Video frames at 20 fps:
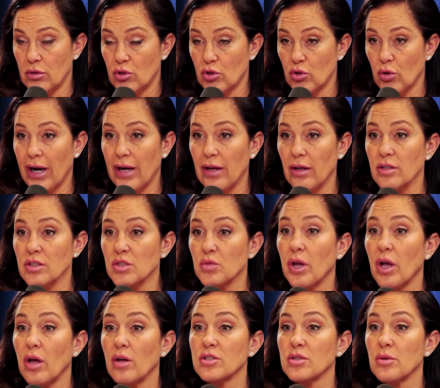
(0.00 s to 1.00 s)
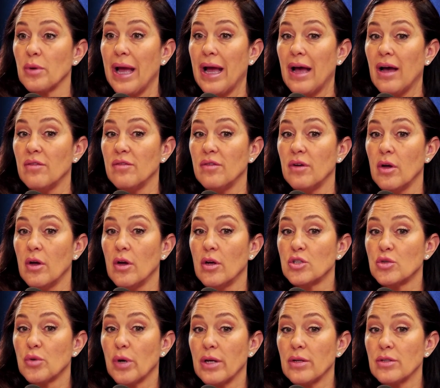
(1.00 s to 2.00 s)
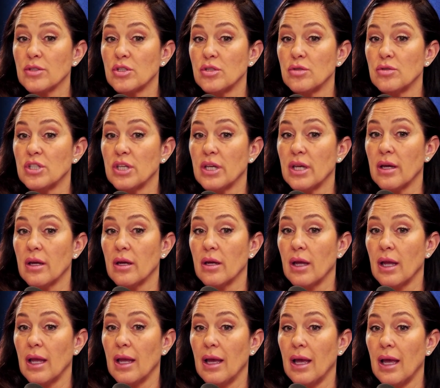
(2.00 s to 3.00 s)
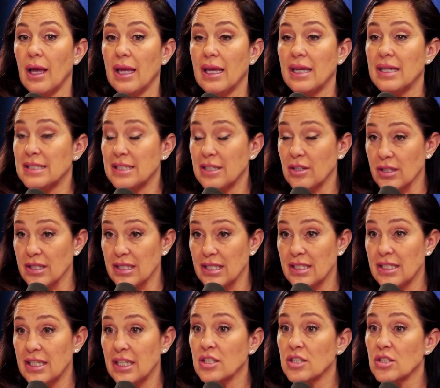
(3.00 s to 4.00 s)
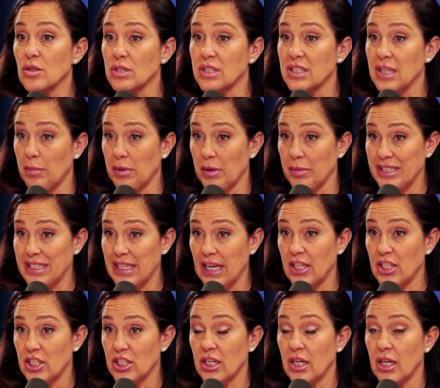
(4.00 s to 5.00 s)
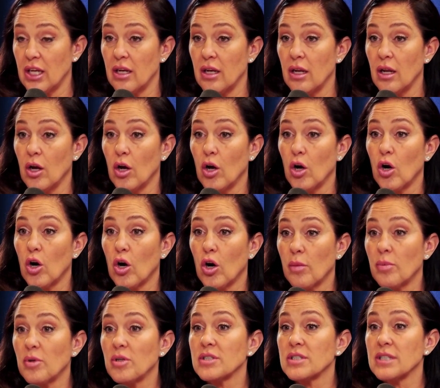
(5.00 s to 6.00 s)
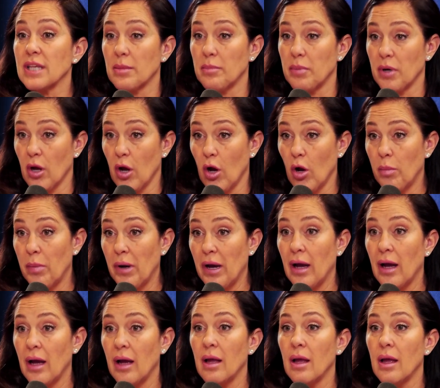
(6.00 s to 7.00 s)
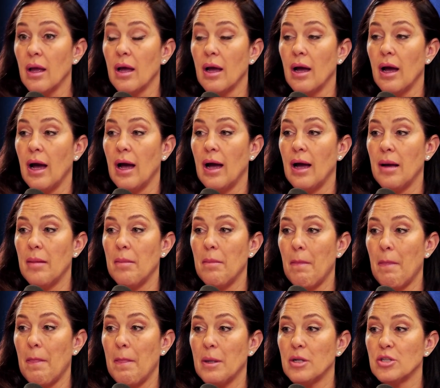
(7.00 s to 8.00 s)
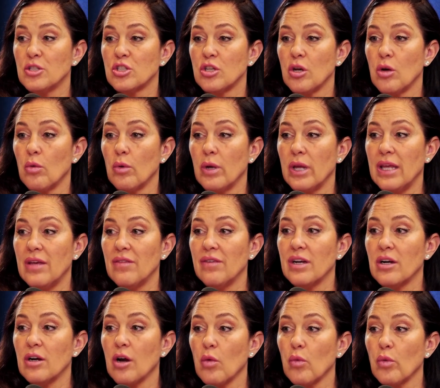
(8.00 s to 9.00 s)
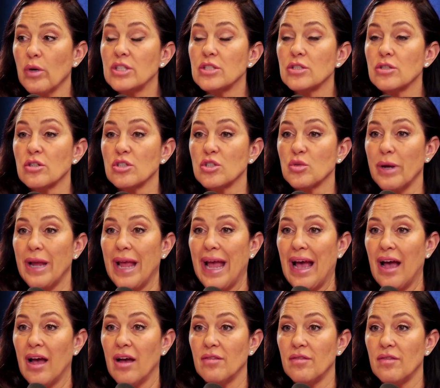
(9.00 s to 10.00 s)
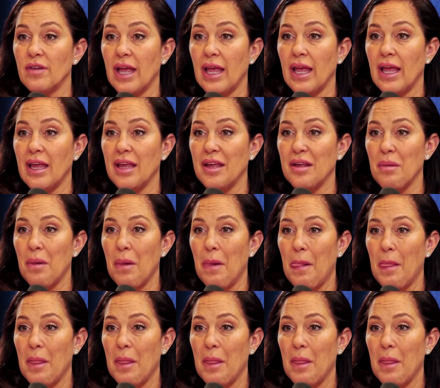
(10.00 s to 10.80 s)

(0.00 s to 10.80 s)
trials. We also have trials using N-acetylcysteine, so supplementation, herbals like Bacopa. Um, so even in our research, we have a,